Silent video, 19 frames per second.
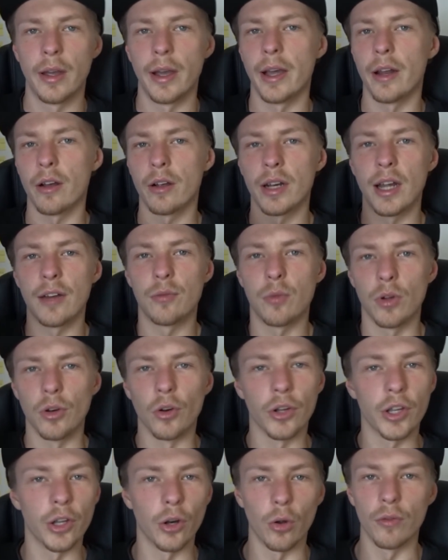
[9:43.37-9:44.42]
and I can have one
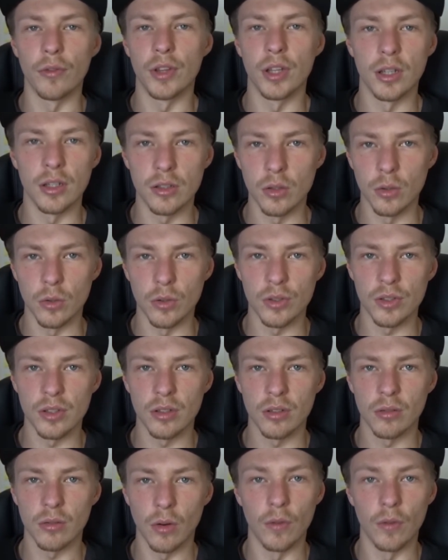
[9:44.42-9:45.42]
looking over the exhaust.